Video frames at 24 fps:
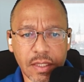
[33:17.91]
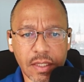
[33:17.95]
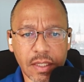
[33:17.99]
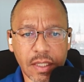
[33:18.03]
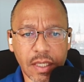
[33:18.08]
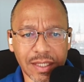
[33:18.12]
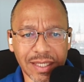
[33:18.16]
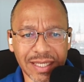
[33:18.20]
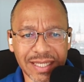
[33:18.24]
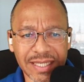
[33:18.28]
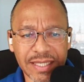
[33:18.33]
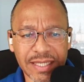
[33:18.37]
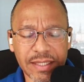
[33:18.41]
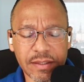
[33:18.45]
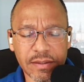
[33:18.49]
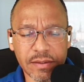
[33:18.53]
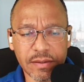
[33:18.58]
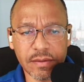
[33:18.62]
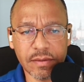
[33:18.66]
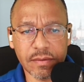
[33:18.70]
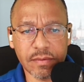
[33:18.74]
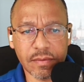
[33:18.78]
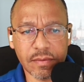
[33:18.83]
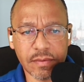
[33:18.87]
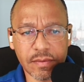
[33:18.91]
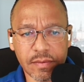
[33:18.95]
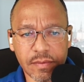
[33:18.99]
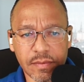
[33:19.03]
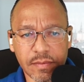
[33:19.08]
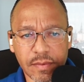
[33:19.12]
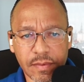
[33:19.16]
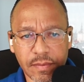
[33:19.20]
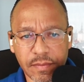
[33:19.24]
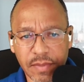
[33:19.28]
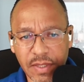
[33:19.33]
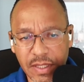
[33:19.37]
A leader,
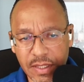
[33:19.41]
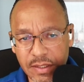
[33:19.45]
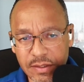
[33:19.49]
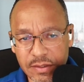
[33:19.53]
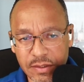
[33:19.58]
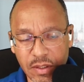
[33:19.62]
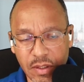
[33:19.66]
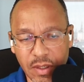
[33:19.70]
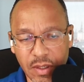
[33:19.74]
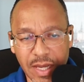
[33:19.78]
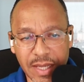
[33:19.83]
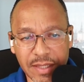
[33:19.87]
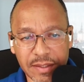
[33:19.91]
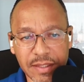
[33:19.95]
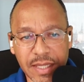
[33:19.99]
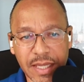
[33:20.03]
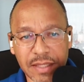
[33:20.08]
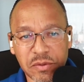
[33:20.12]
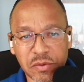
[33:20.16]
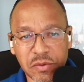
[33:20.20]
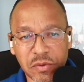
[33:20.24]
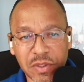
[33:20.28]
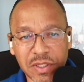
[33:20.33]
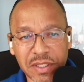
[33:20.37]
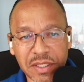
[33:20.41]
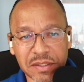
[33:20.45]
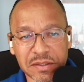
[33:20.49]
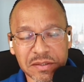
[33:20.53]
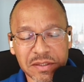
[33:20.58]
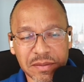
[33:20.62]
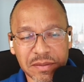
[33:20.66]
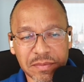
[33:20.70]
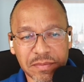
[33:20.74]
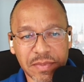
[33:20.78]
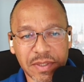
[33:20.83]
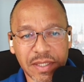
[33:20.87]
because I do
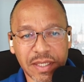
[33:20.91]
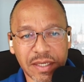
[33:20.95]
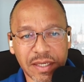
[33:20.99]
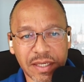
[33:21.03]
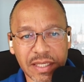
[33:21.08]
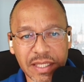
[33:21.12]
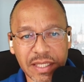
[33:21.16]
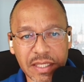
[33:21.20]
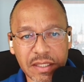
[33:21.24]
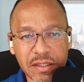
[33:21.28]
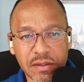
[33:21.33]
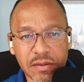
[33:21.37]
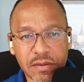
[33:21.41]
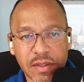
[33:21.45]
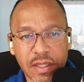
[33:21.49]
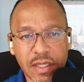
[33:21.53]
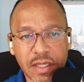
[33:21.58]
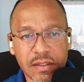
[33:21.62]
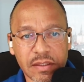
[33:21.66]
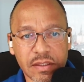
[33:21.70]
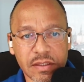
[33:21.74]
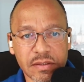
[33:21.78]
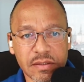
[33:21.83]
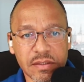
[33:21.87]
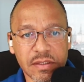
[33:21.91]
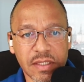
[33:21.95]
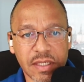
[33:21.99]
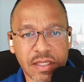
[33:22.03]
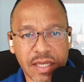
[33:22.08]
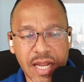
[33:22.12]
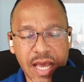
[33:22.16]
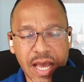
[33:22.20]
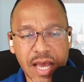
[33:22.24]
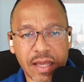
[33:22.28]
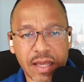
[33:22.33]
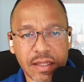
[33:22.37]
leadership, and a leader that does
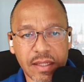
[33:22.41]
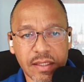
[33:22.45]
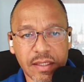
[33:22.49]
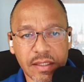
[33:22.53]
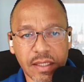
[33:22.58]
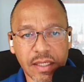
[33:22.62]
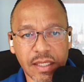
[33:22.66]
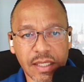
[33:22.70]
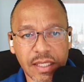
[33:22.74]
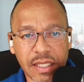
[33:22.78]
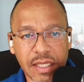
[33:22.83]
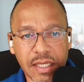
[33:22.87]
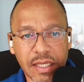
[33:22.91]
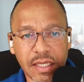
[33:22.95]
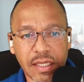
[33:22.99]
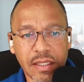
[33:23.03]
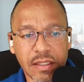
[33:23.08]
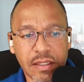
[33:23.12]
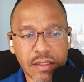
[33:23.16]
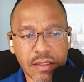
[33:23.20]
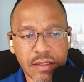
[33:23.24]
not lead